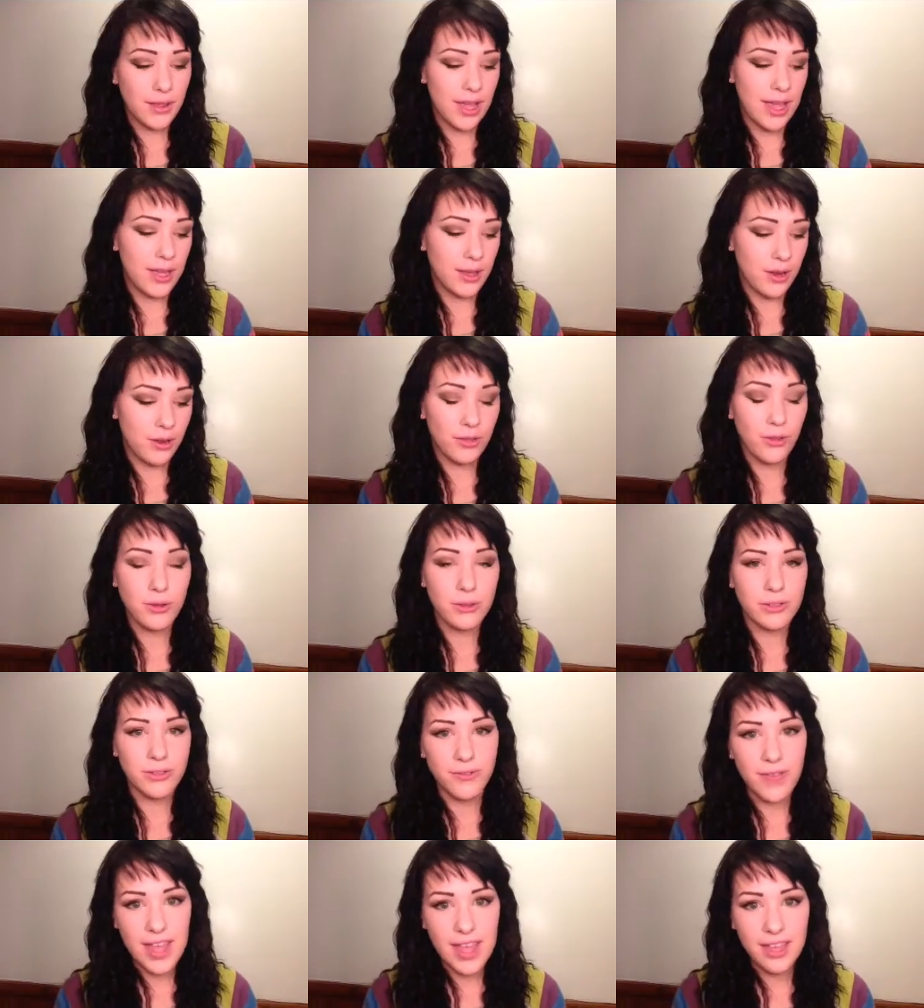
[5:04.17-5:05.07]
Like, are
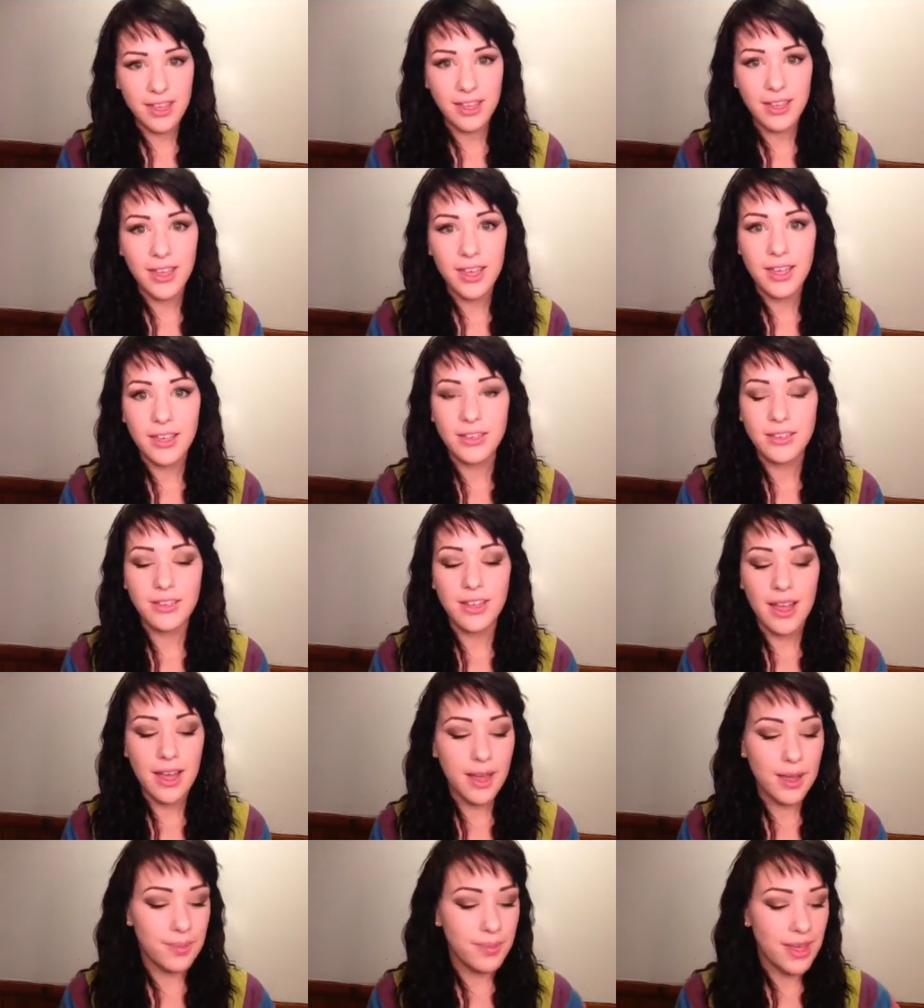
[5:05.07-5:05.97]
those fake?
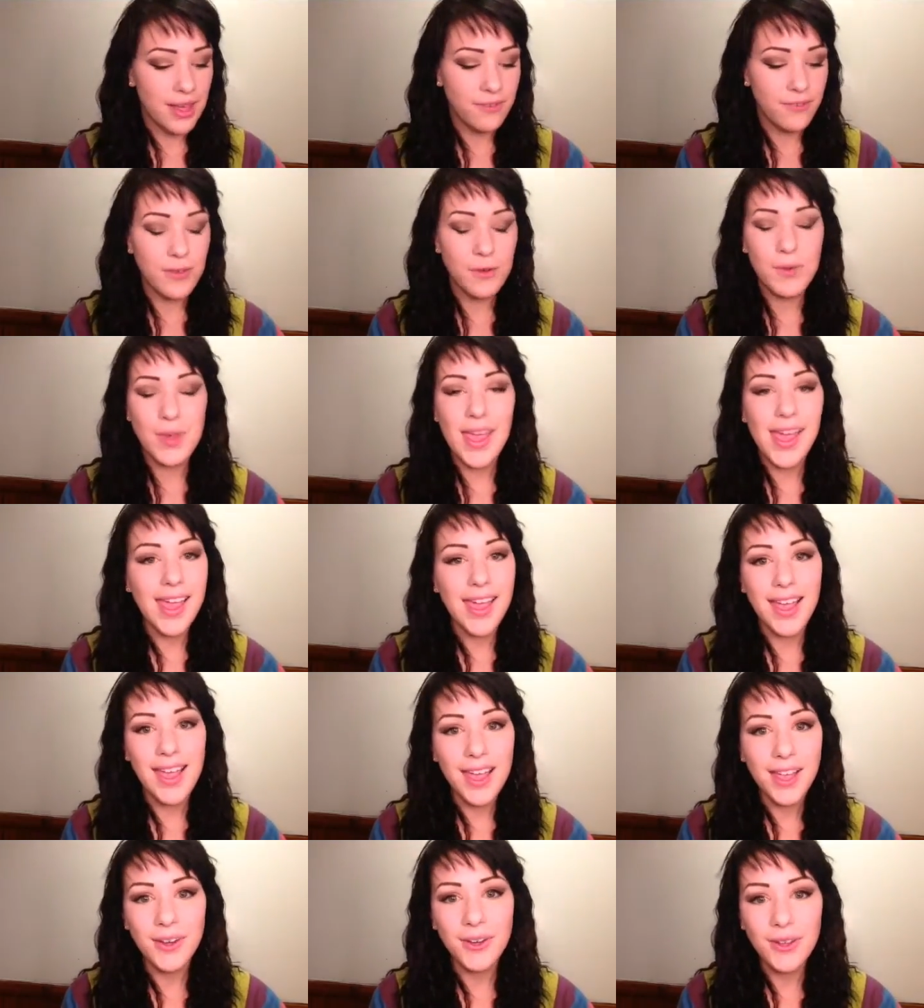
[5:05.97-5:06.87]
Um, if you can't
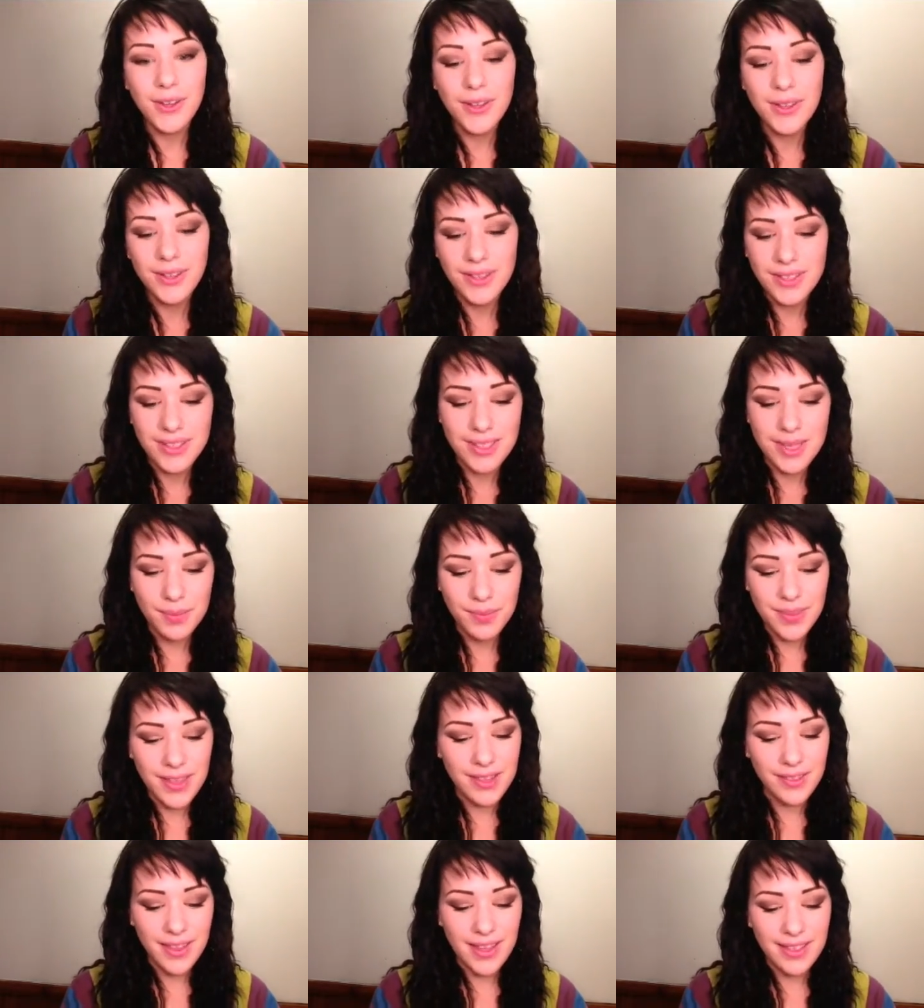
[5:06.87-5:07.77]
handle
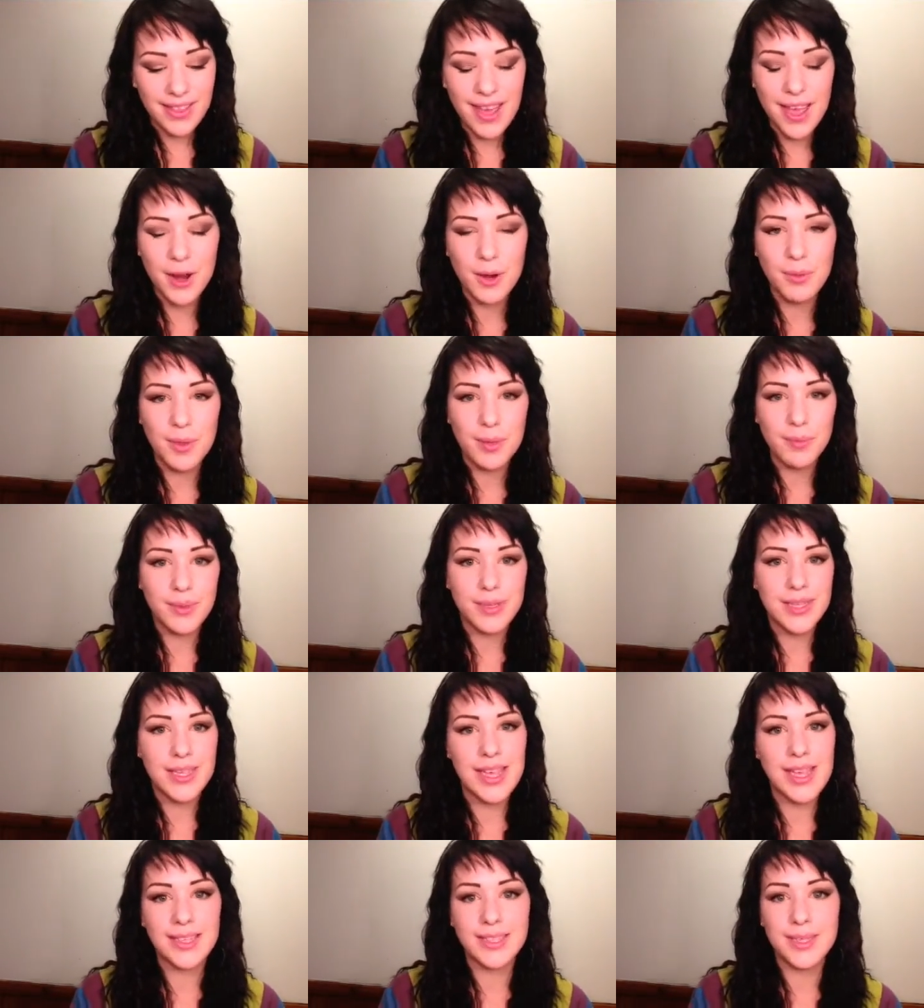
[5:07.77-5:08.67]
something like that or people
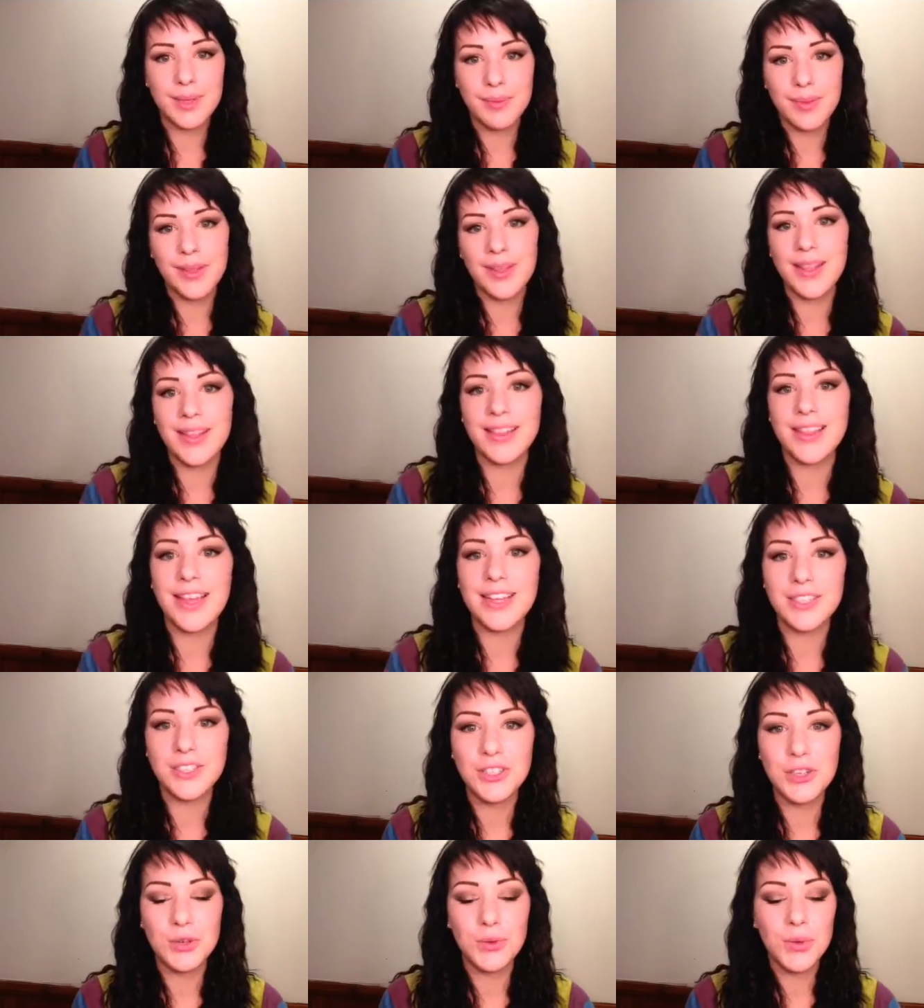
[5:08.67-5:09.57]
saying something like that
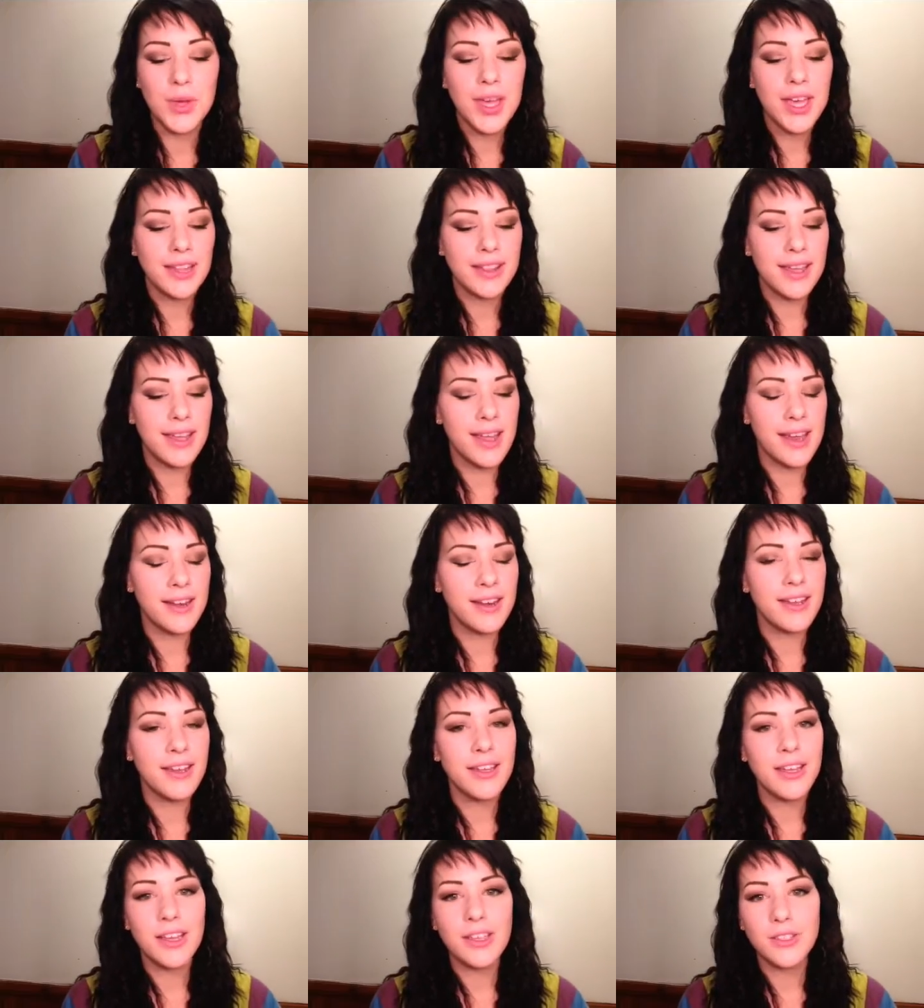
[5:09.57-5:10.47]
to you, then
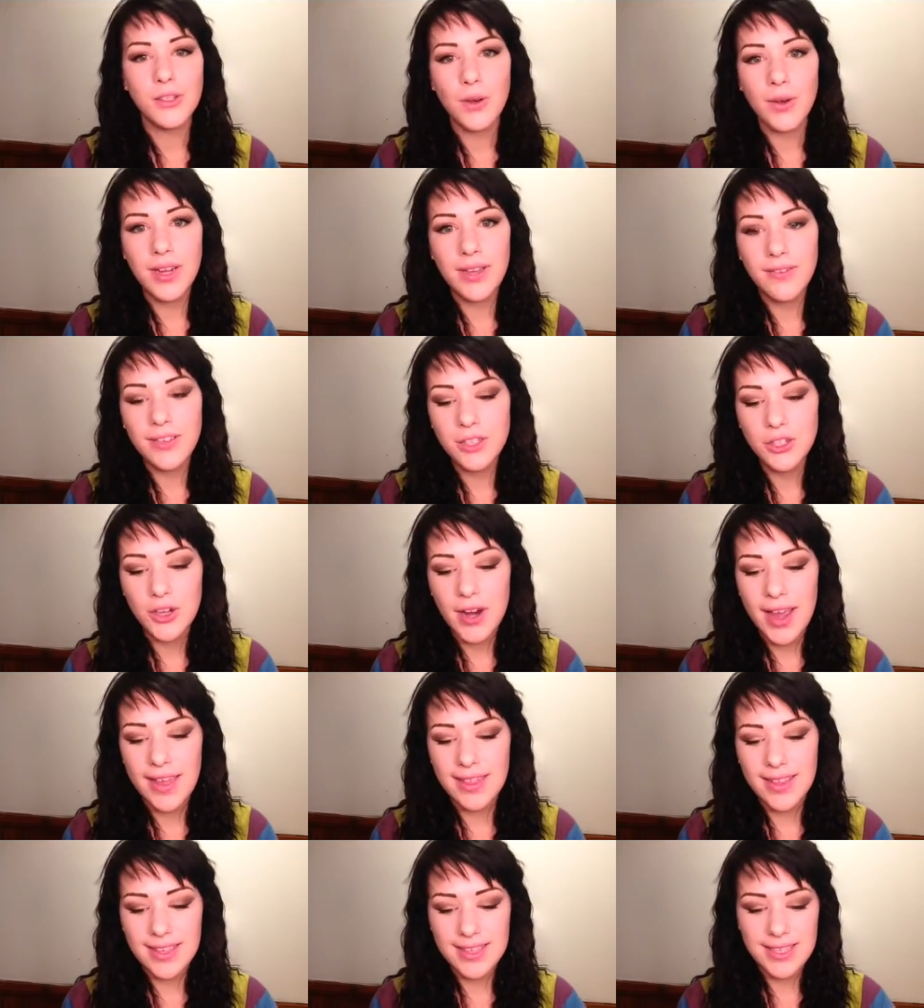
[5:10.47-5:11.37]
don't even
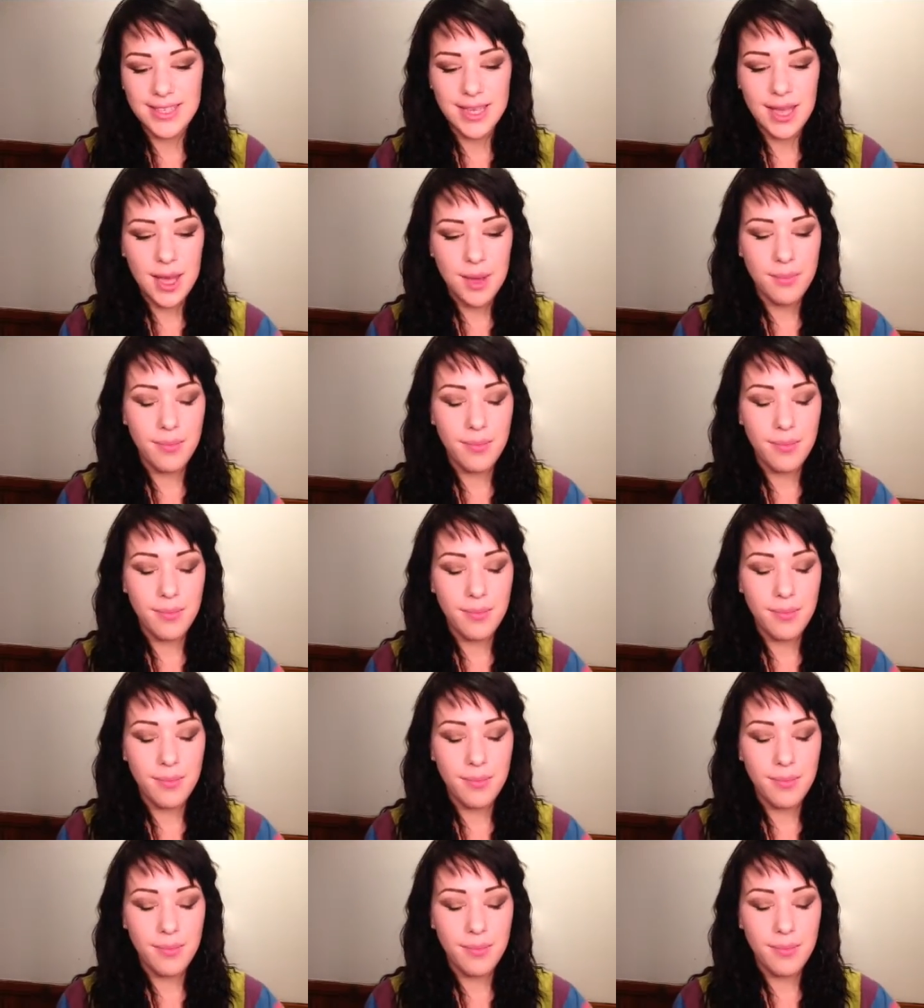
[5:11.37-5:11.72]
try this.